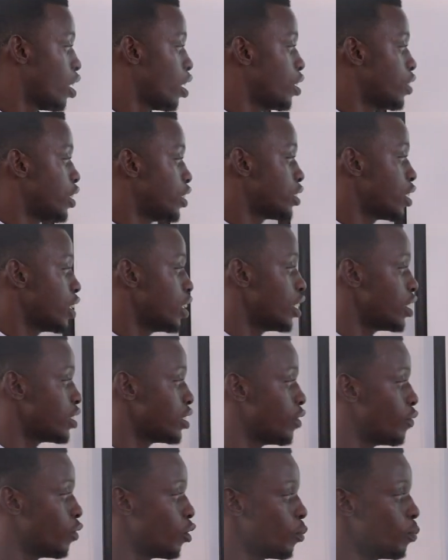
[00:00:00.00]
The Steiner's
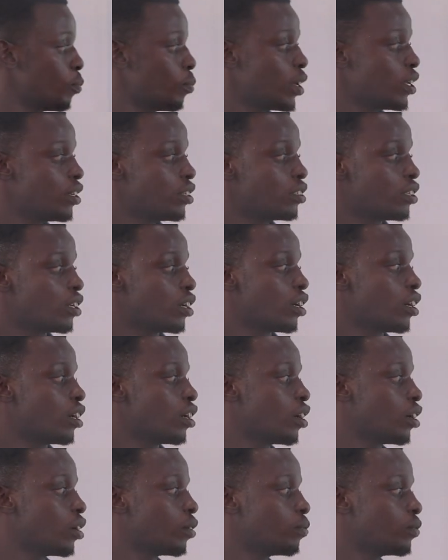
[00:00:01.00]
development
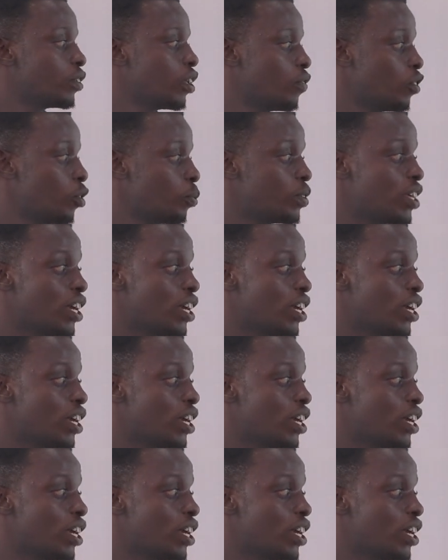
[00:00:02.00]
developed